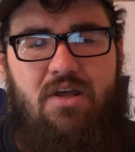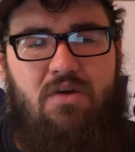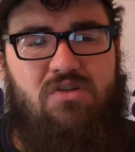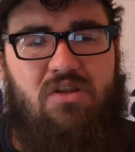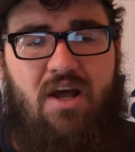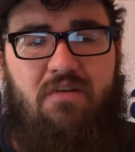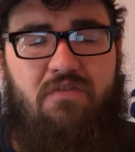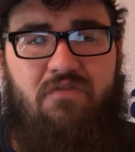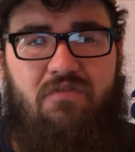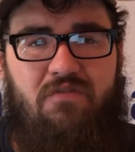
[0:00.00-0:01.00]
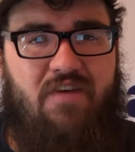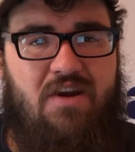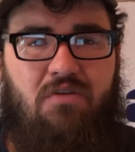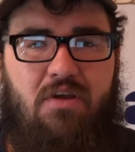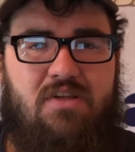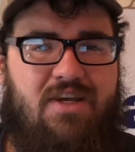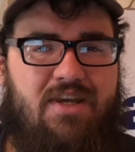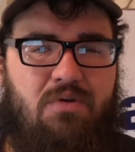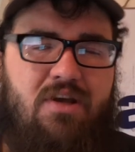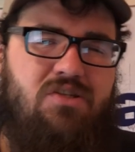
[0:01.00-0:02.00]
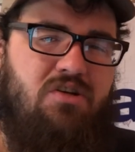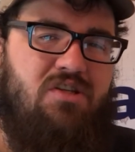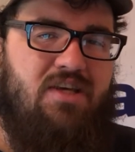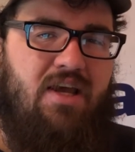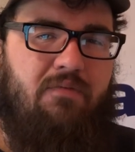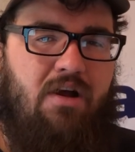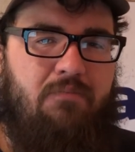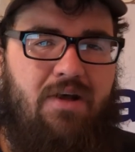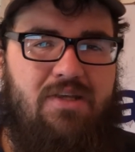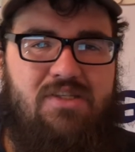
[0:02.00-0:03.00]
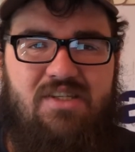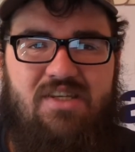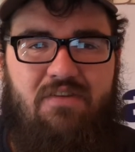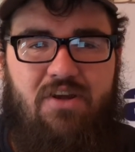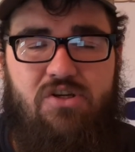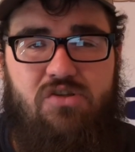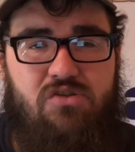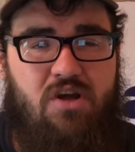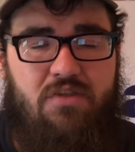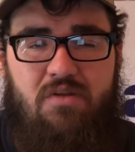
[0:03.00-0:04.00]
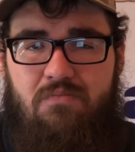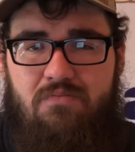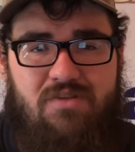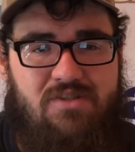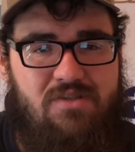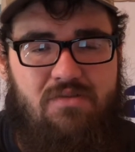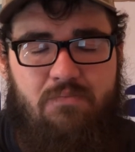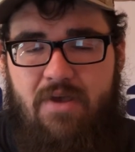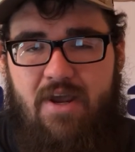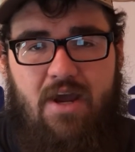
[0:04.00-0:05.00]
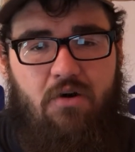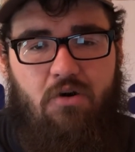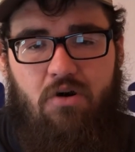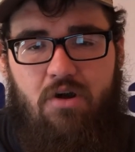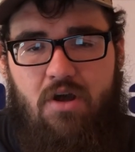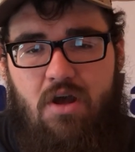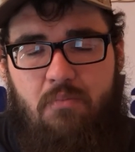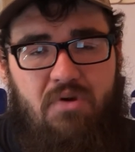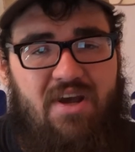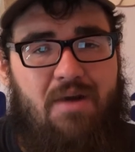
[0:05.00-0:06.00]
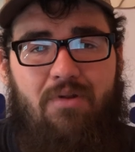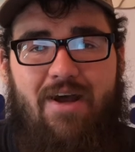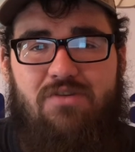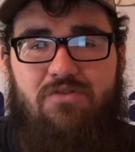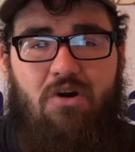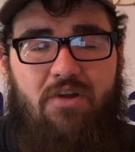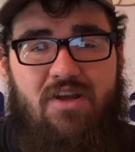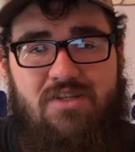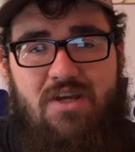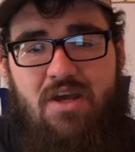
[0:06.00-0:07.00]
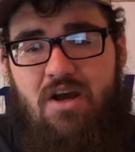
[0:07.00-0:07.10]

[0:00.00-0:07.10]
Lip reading: It was a lot of fingerlings, I guess you could say, around about 6-7 inches. Nothing big at all. But we had a blast regardless.